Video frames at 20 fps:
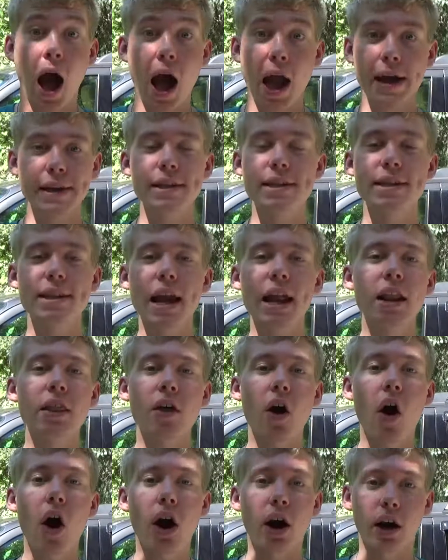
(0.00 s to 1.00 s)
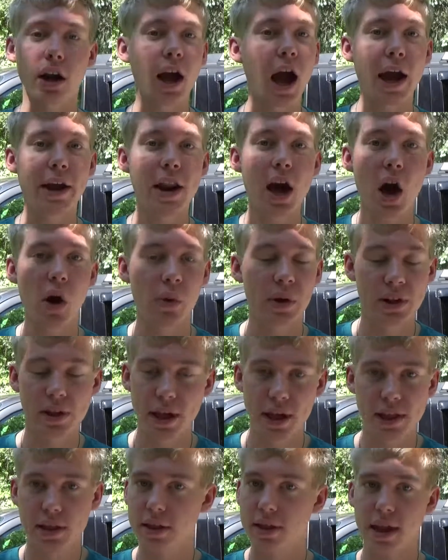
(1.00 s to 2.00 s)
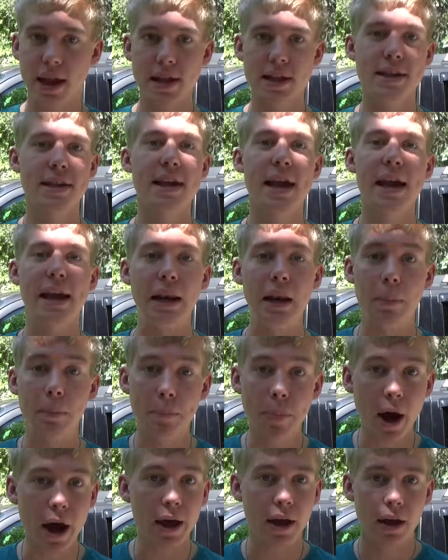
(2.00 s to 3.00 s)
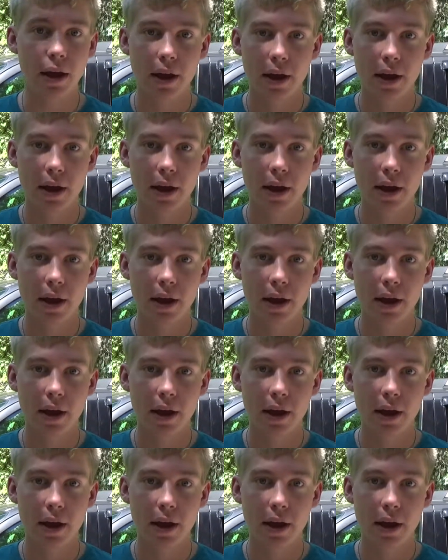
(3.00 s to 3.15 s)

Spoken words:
It's state of the art, I know, it's insane, but